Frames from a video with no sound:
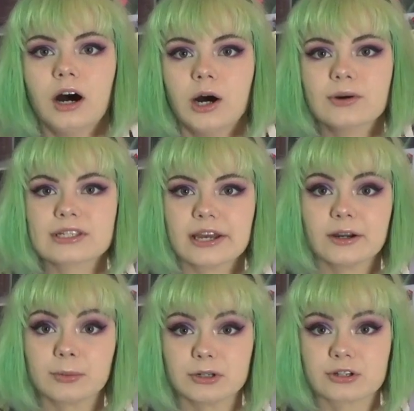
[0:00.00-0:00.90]
Always get
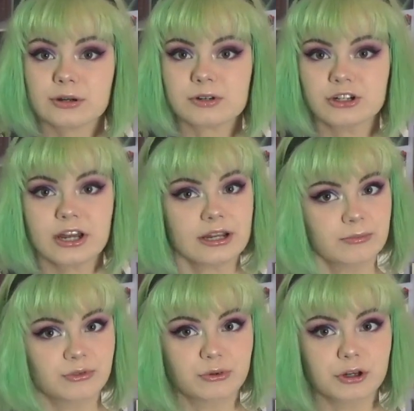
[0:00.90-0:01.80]
your prescription taken
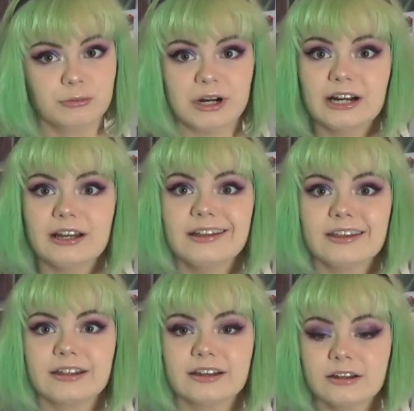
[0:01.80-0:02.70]
before you buy
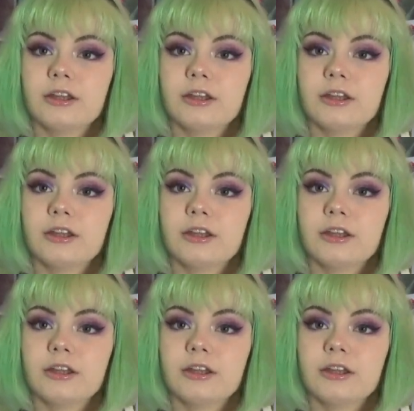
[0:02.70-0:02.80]
anything.